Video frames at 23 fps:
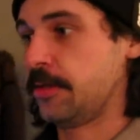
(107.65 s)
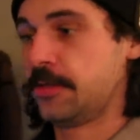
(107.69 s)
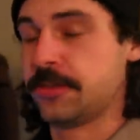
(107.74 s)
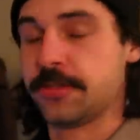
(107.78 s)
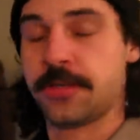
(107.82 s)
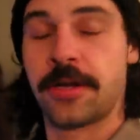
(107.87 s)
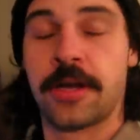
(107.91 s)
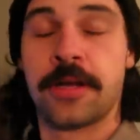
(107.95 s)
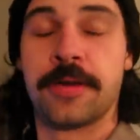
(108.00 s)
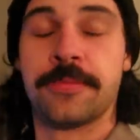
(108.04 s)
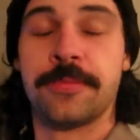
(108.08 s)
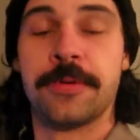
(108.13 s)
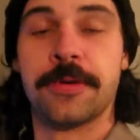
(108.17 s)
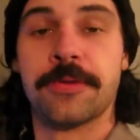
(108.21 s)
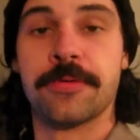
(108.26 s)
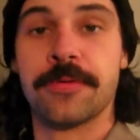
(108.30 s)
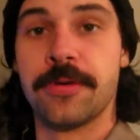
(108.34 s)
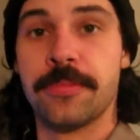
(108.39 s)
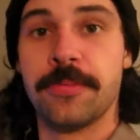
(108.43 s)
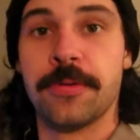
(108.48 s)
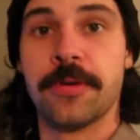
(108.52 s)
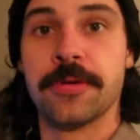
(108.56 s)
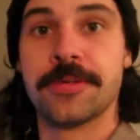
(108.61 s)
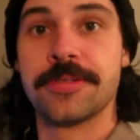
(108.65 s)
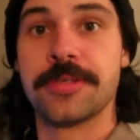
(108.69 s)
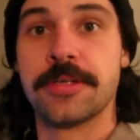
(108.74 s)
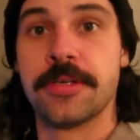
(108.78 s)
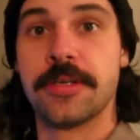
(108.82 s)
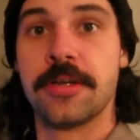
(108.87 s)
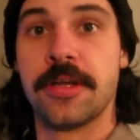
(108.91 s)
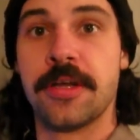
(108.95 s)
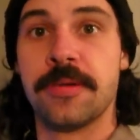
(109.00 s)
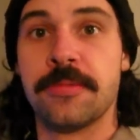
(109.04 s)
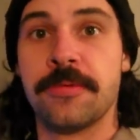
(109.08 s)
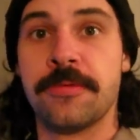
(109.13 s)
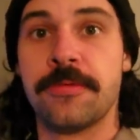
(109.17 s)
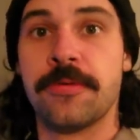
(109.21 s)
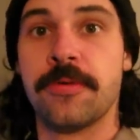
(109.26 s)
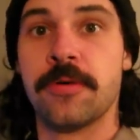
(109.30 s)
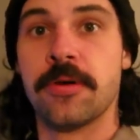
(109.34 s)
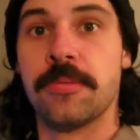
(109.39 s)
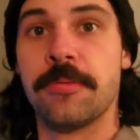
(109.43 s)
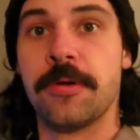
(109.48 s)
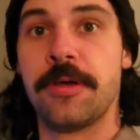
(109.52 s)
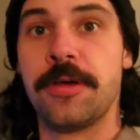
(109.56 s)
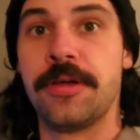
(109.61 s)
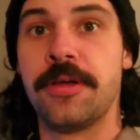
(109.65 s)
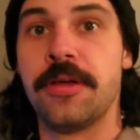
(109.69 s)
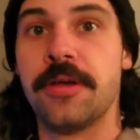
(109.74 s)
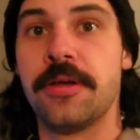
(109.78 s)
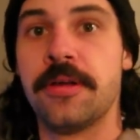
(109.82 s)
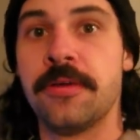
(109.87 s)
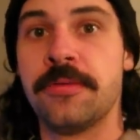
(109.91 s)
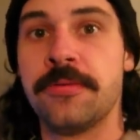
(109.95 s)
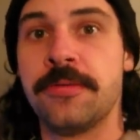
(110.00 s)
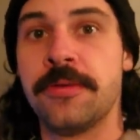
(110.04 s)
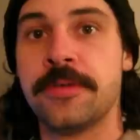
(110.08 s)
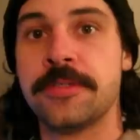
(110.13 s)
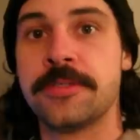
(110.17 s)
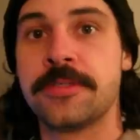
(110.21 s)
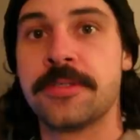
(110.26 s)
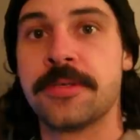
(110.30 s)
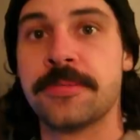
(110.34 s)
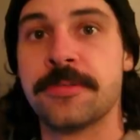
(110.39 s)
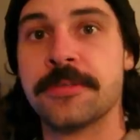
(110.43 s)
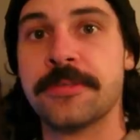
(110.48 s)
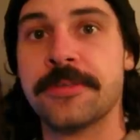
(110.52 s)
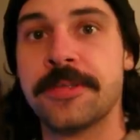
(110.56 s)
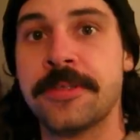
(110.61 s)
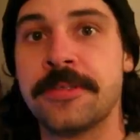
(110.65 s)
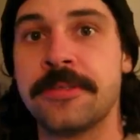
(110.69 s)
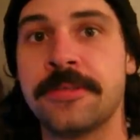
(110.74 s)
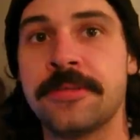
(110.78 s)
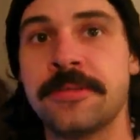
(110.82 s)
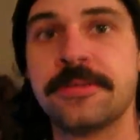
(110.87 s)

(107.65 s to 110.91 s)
try to be a real person tonight before my friends come over.